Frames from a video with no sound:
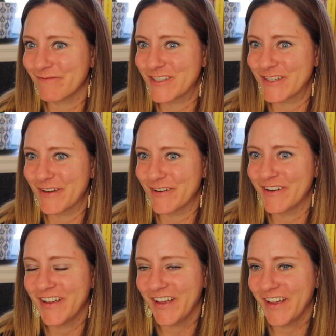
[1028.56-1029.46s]

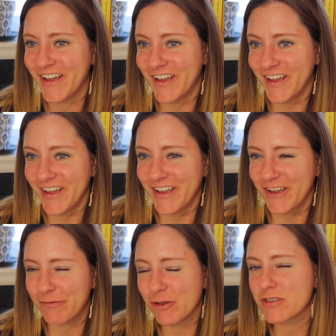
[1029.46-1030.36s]
so
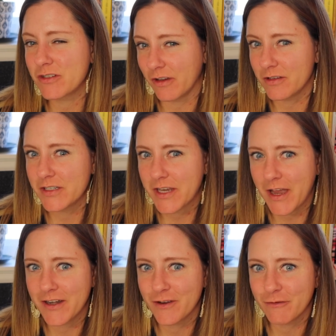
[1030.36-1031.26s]
it feels good to
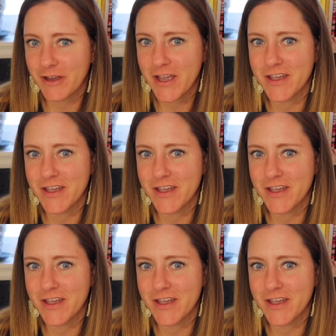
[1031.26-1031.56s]
kind of